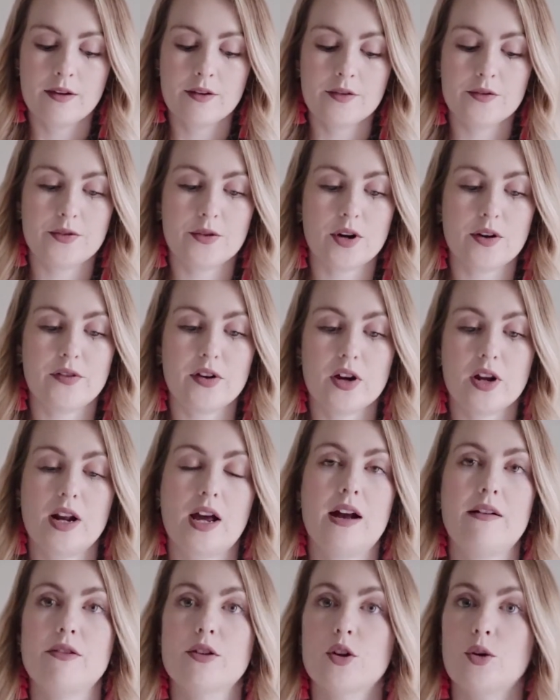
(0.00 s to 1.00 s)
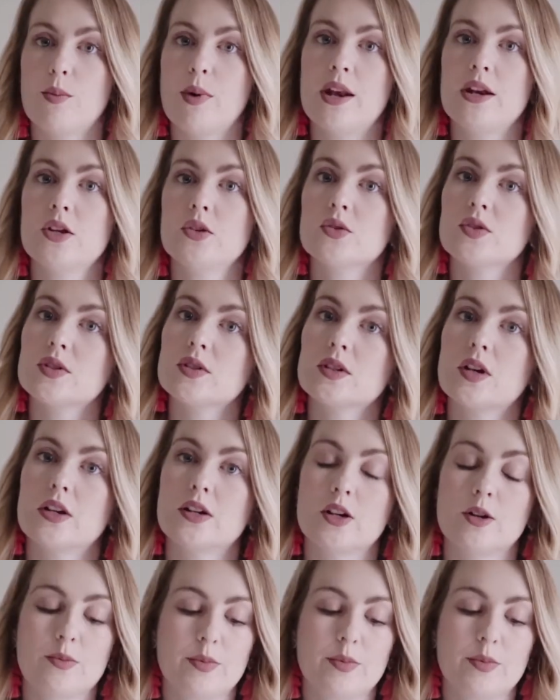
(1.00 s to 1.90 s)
for if you're gonna have little menus on your